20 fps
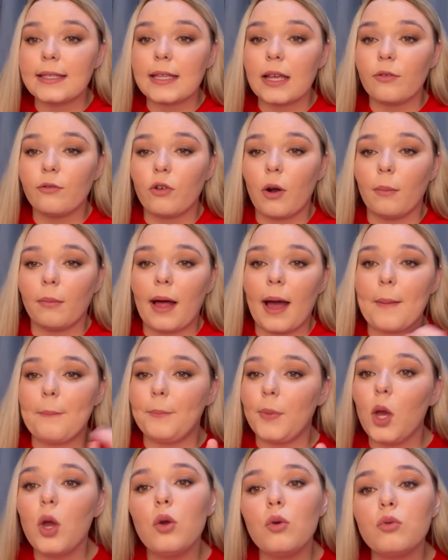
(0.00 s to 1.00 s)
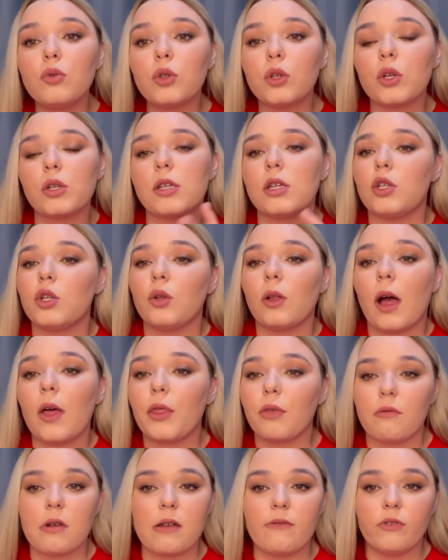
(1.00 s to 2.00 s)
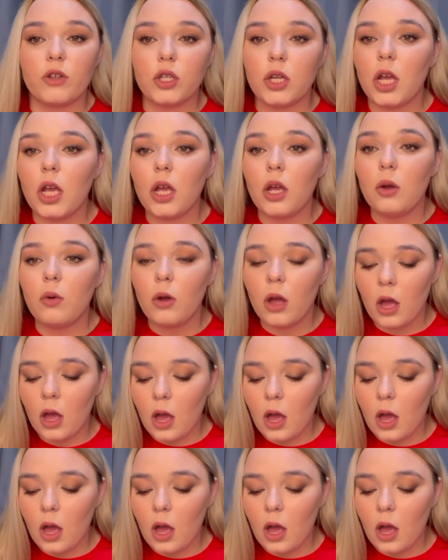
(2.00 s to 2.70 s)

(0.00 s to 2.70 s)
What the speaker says: from like Boots, because they do like 3 for 2